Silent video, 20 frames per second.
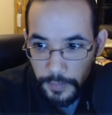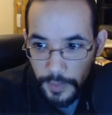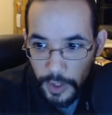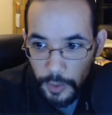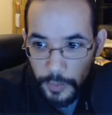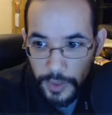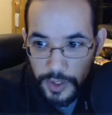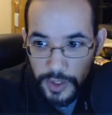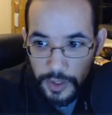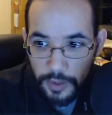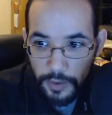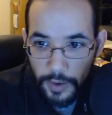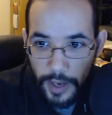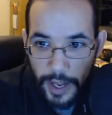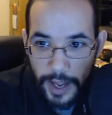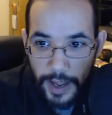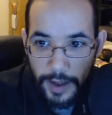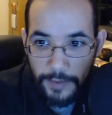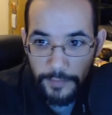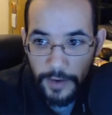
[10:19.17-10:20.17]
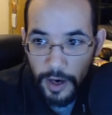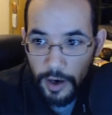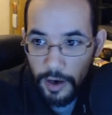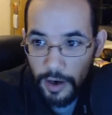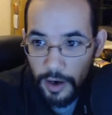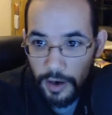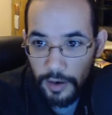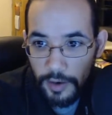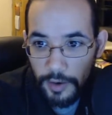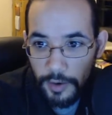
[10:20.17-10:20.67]
We still have
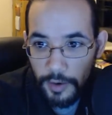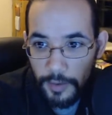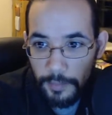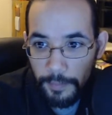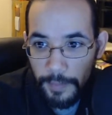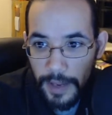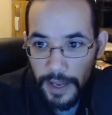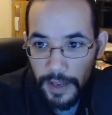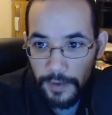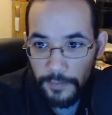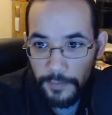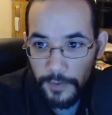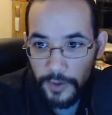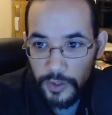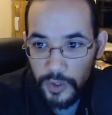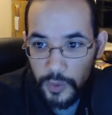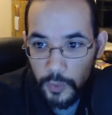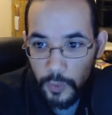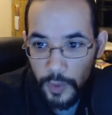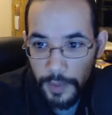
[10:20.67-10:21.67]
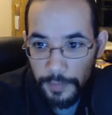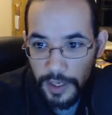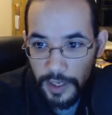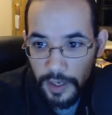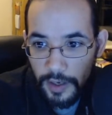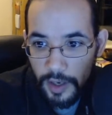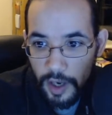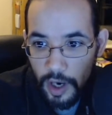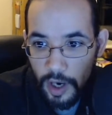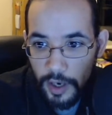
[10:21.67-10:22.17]
our man versus women
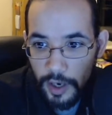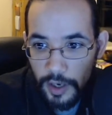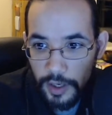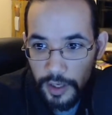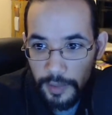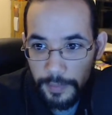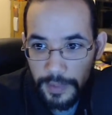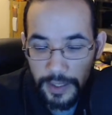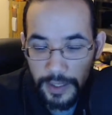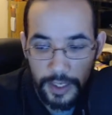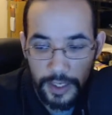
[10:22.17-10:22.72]
argument